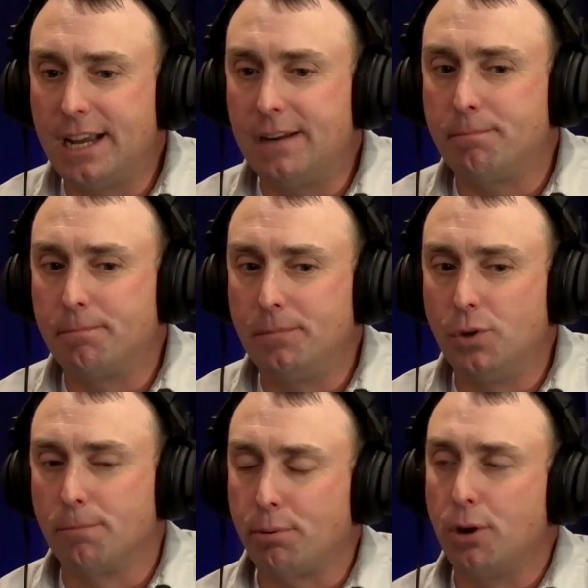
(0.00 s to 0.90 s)
get
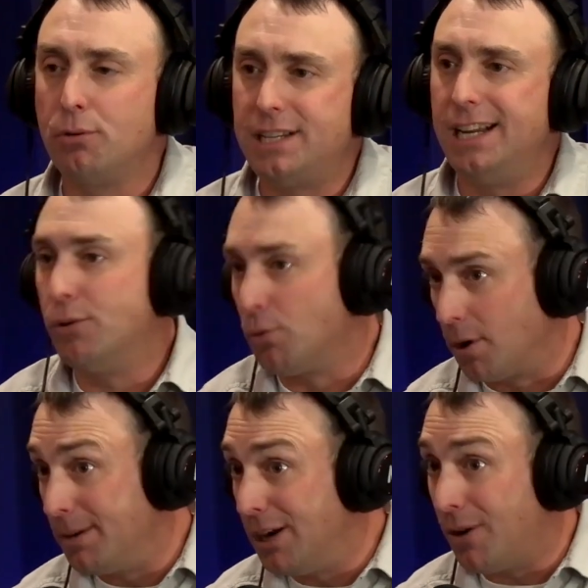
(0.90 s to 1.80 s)
your protein
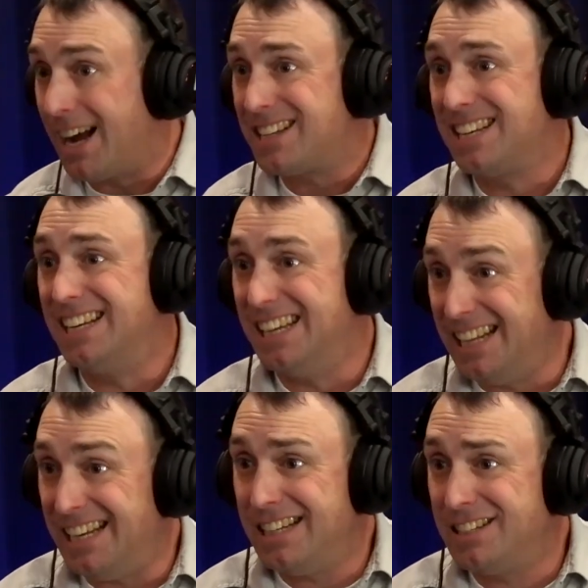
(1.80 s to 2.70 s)
or amino acid
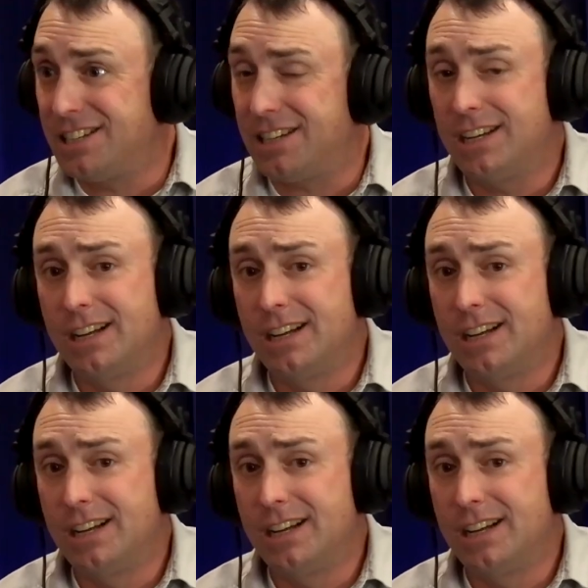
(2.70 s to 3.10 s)
needs